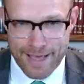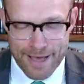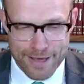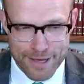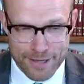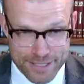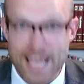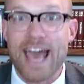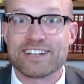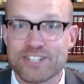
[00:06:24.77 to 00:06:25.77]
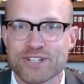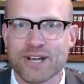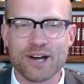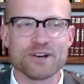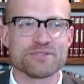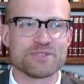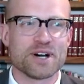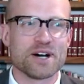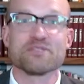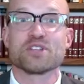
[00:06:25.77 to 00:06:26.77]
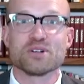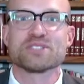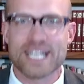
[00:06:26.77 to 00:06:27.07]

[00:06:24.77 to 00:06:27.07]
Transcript: uh, yet of, of the Old